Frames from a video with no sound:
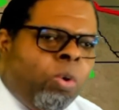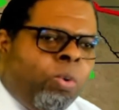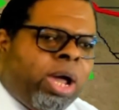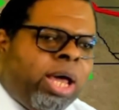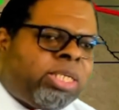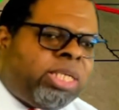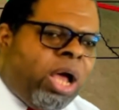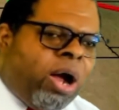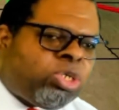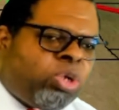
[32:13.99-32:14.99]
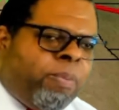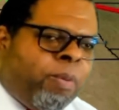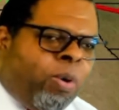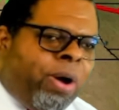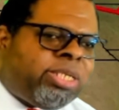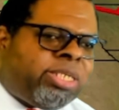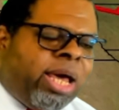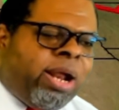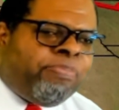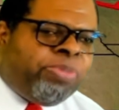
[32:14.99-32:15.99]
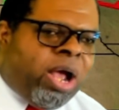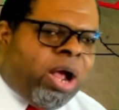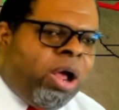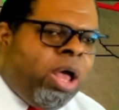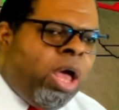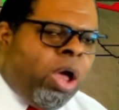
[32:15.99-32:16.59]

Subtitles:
We're going to see our triple point set up there.